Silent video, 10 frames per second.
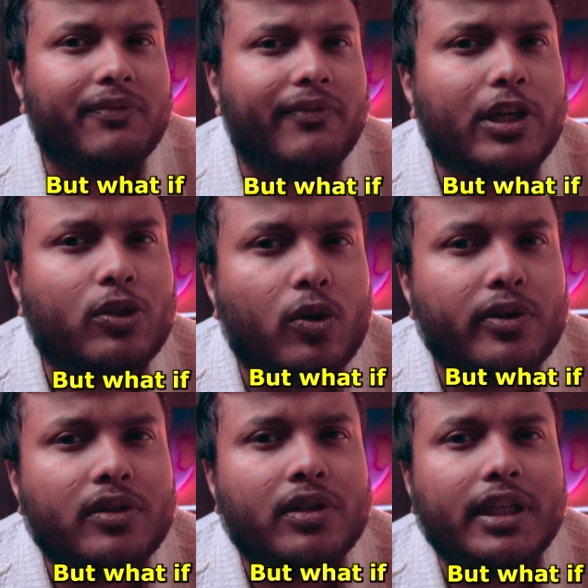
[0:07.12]
if I told
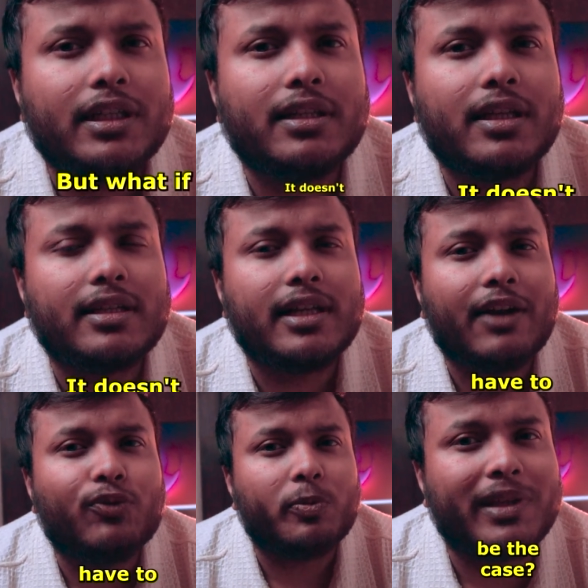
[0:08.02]
you, it doesn't
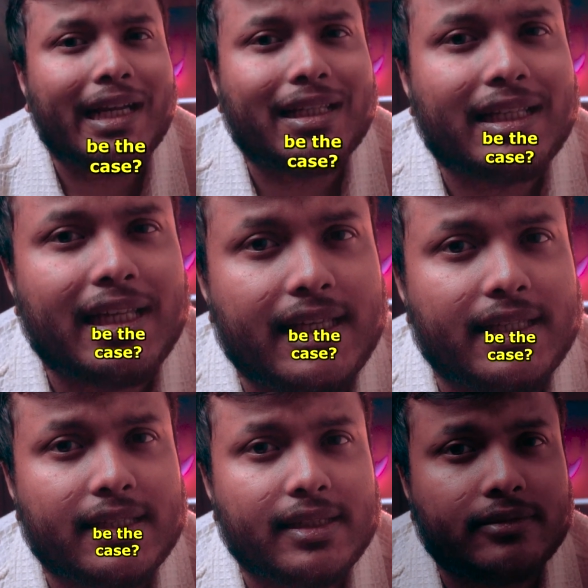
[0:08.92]
have to be that
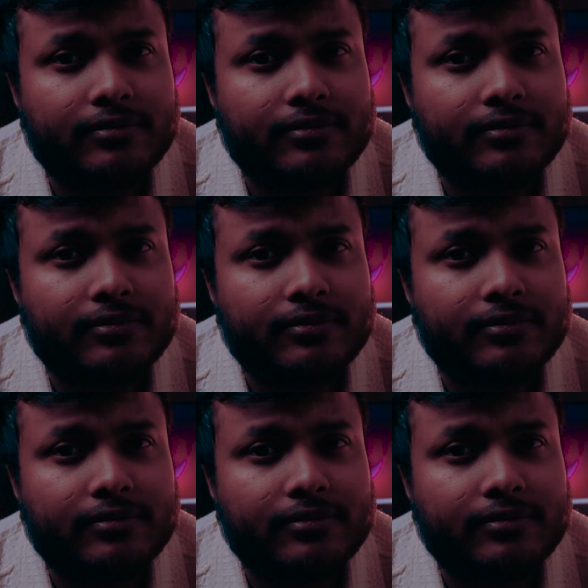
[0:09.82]
case.